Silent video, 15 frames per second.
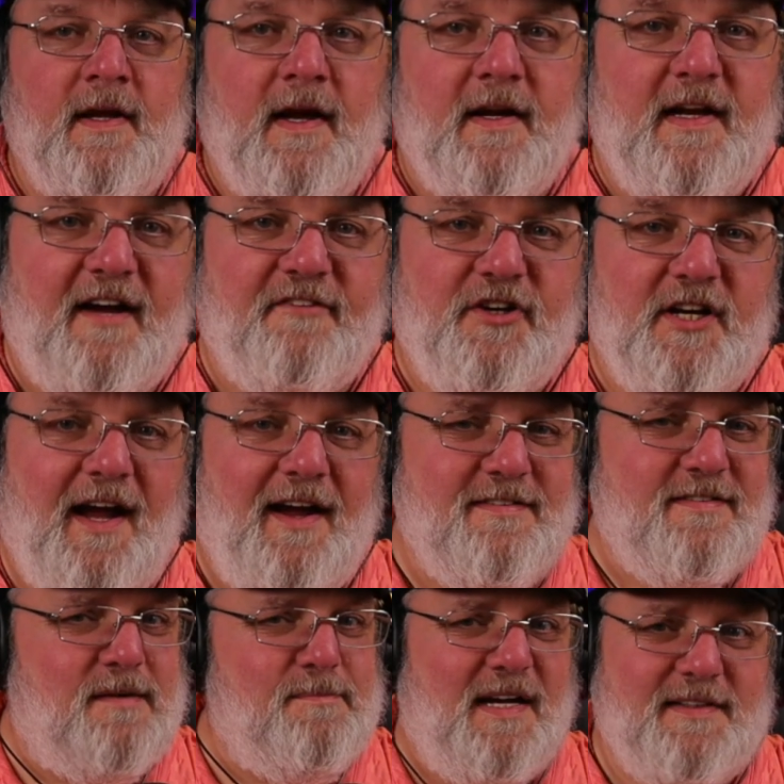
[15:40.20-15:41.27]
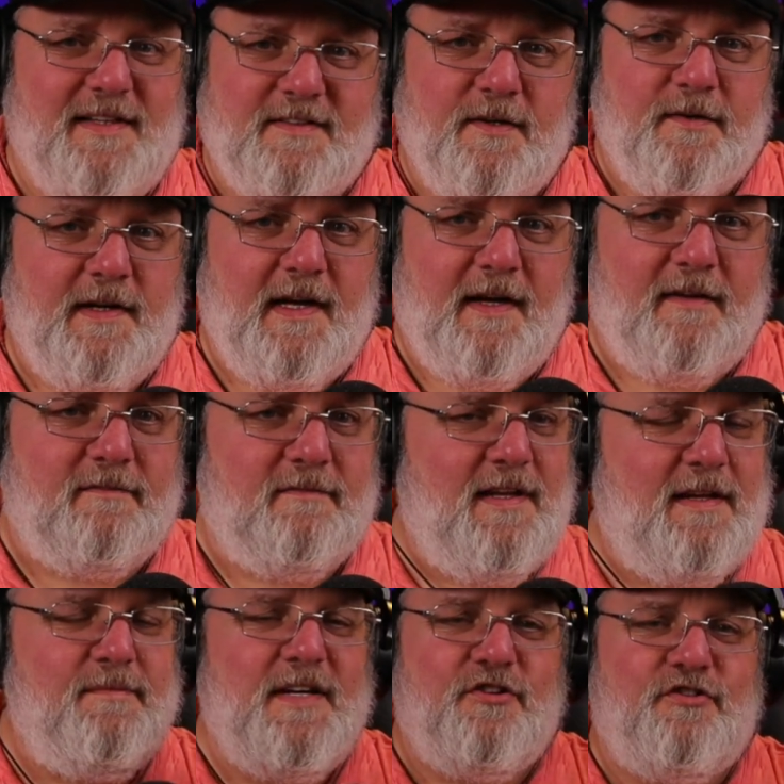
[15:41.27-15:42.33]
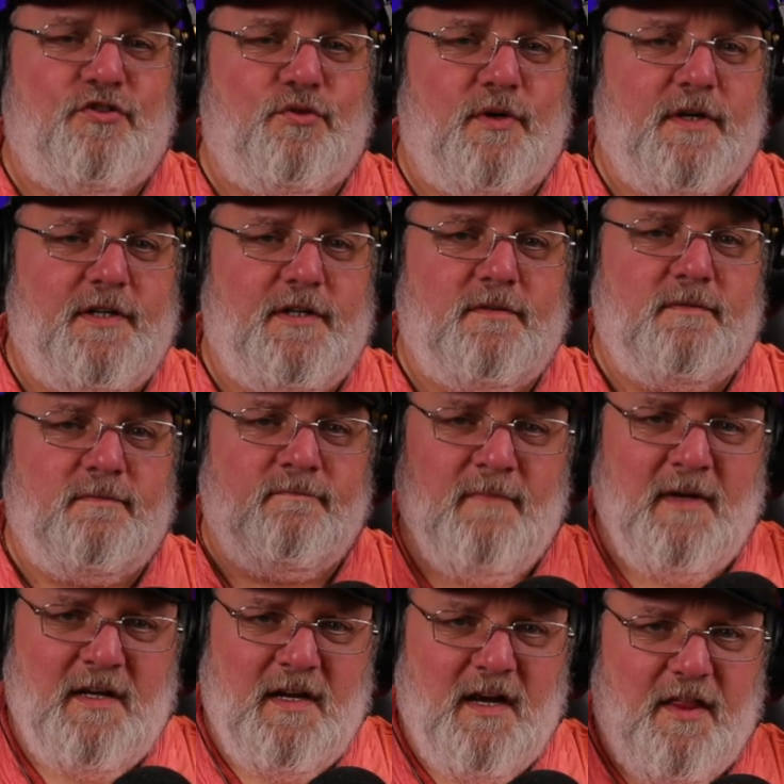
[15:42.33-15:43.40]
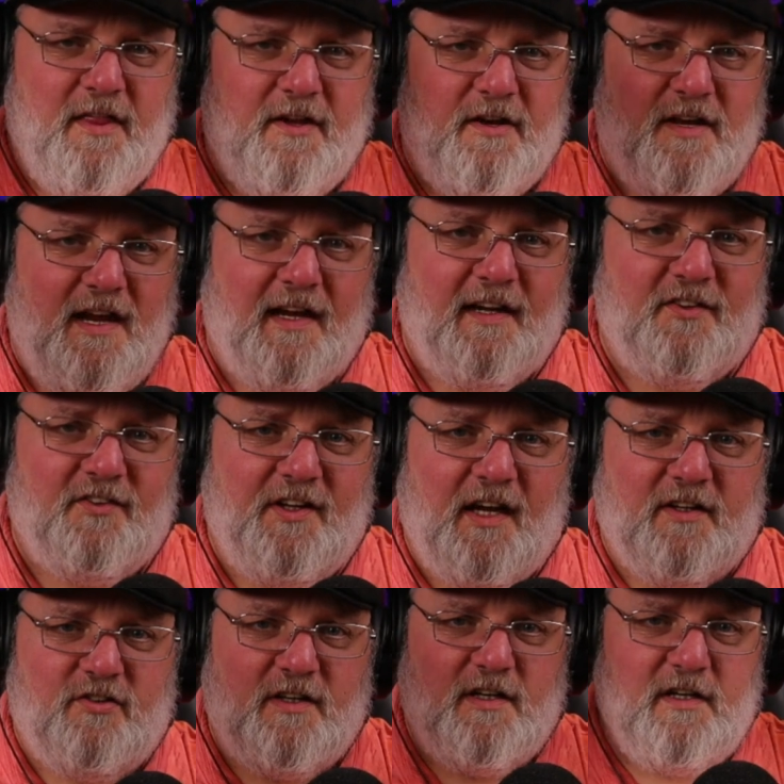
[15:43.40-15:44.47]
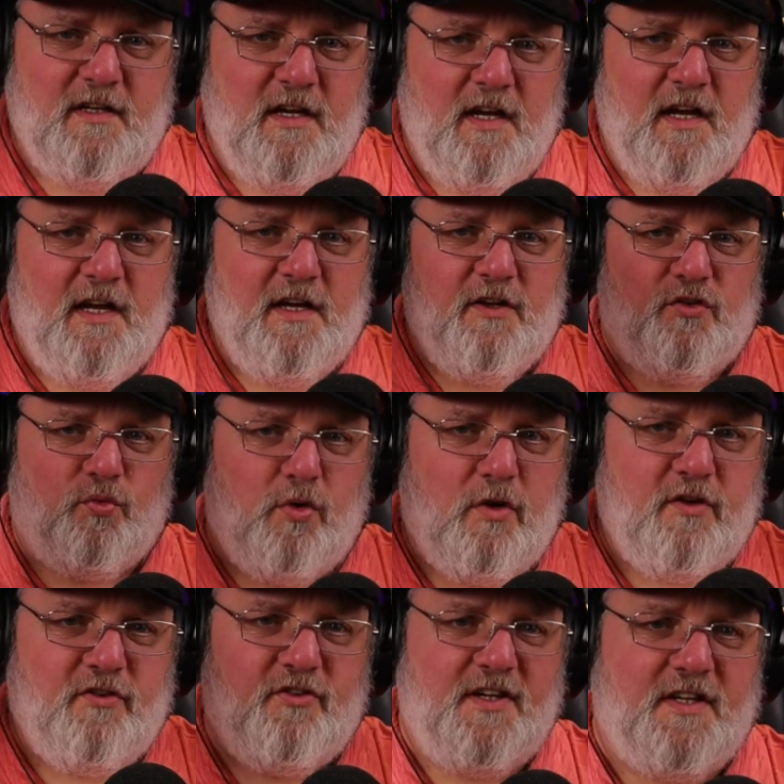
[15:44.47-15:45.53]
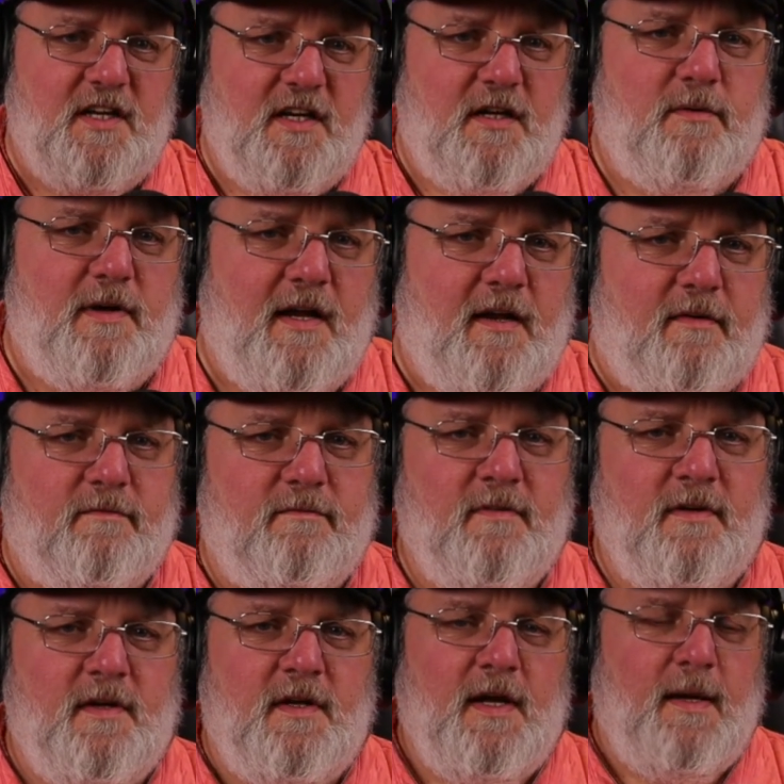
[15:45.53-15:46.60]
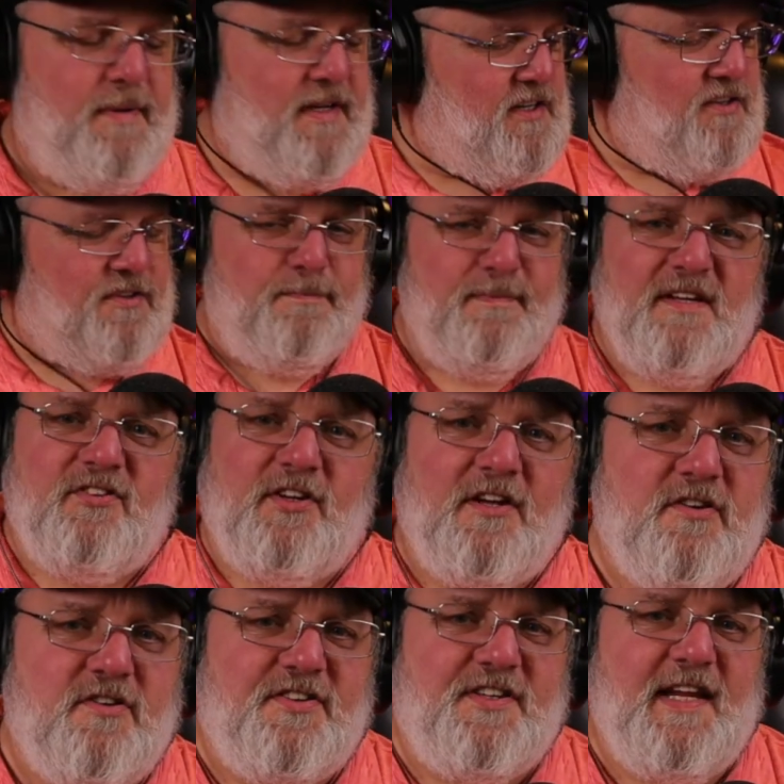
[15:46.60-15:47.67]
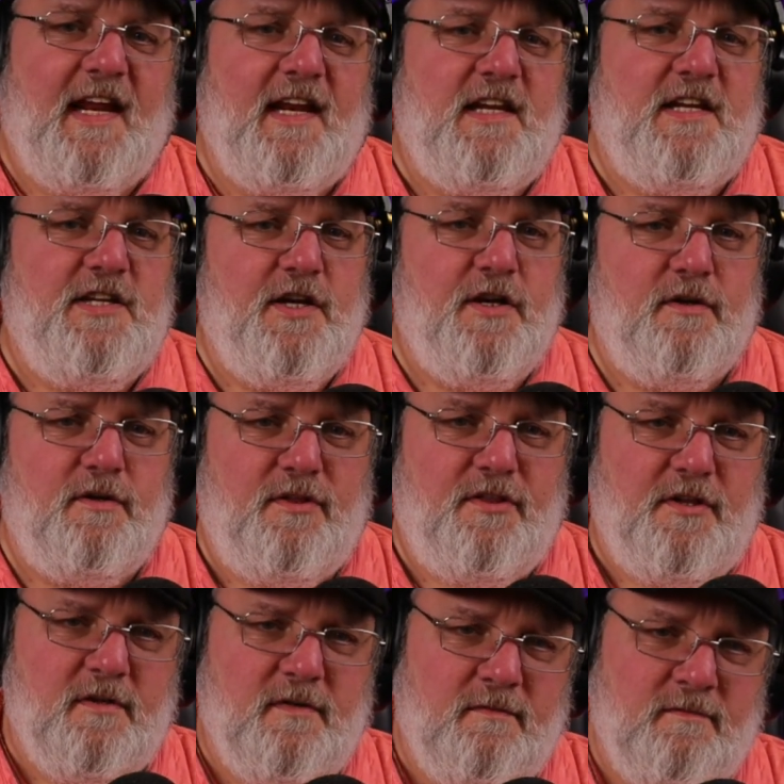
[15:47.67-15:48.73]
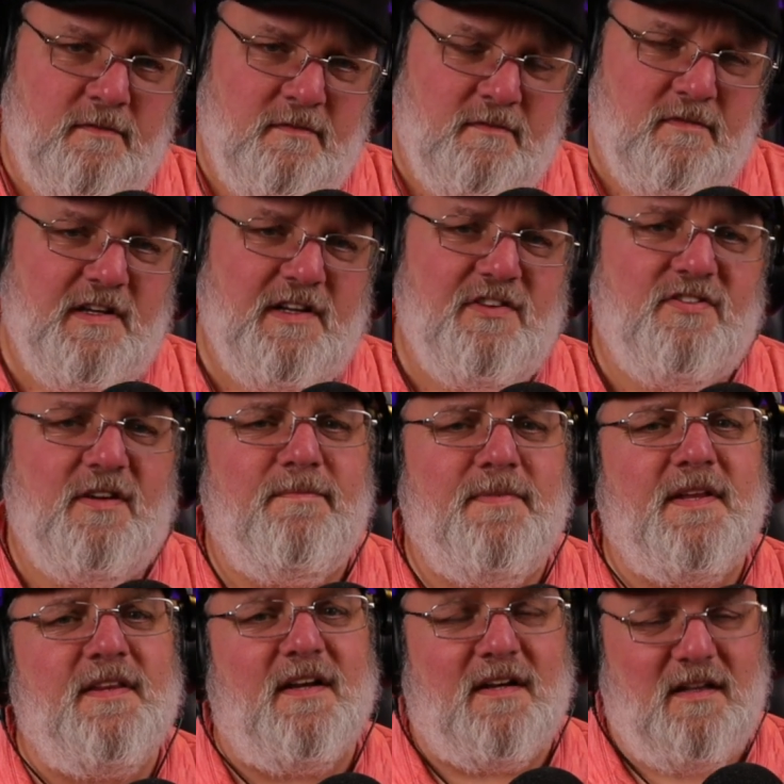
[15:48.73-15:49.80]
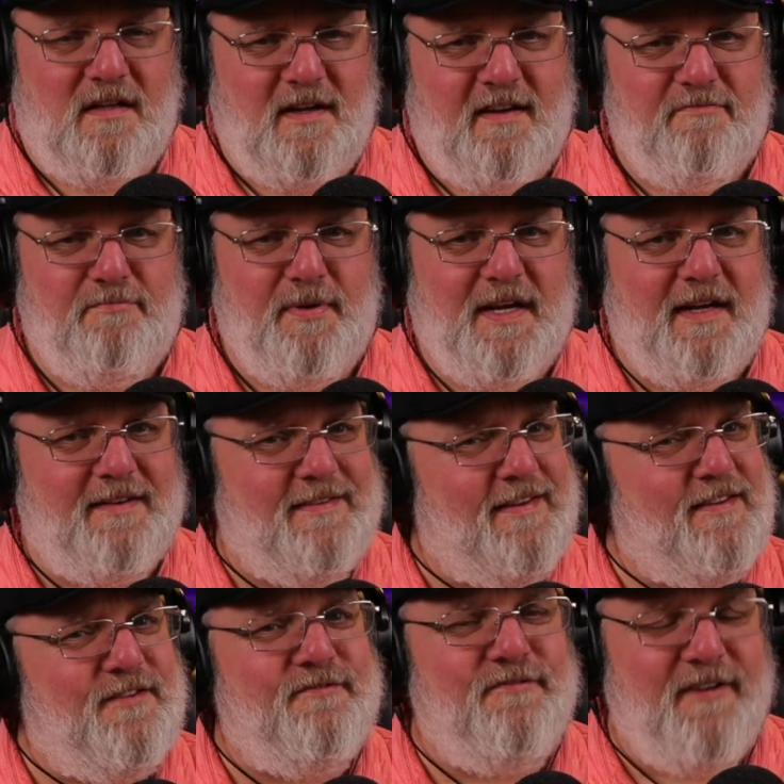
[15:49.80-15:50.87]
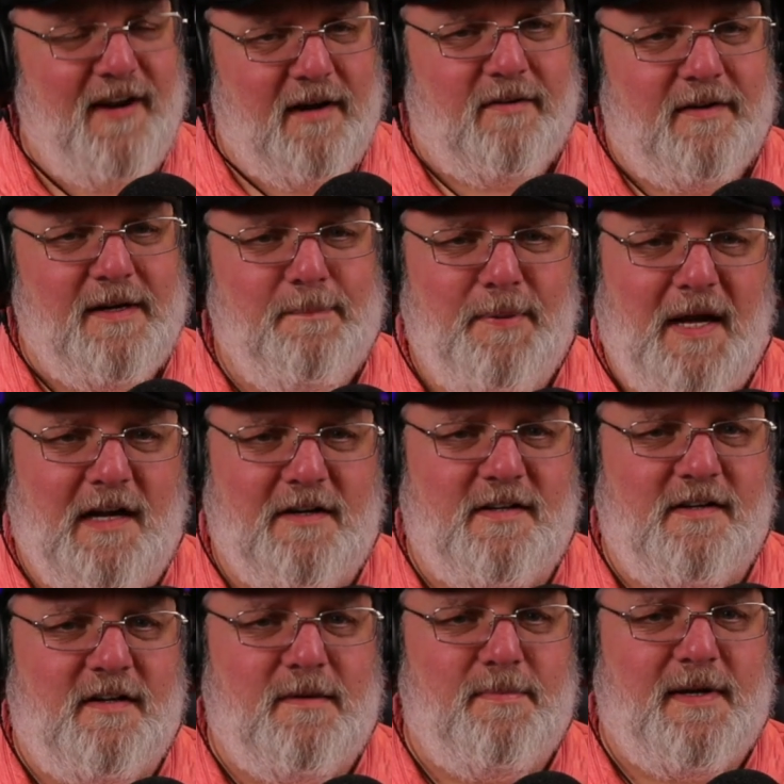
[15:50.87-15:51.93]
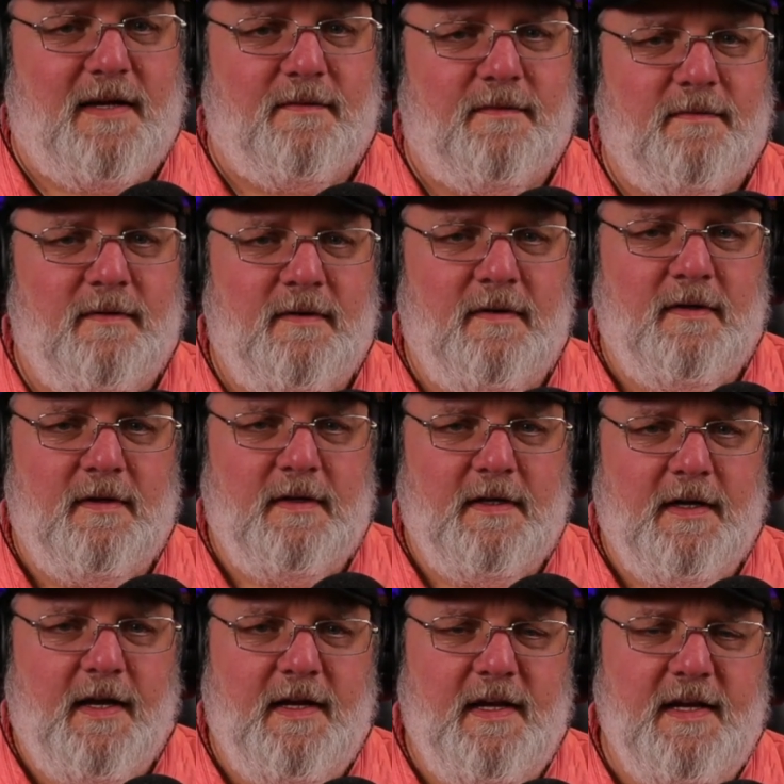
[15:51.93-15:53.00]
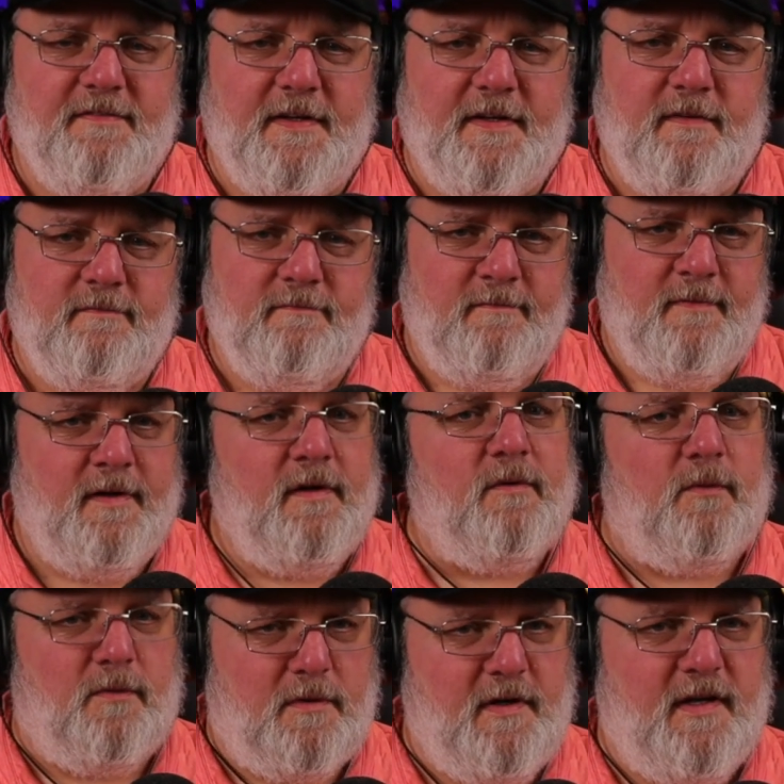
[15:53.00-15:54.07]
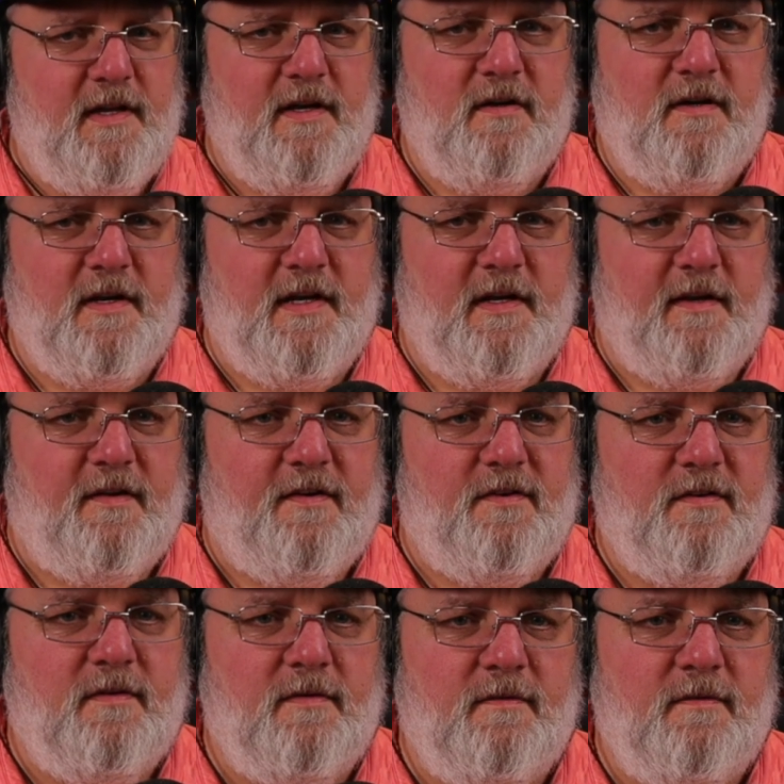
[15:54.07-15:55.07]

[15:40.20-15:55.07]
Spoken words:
Now, if you guys are about to tune out, let me assure you, the next section is worth sticking around. Because misunderstanding youth is something that Clive Bates is very passionate about. And even warn the audience.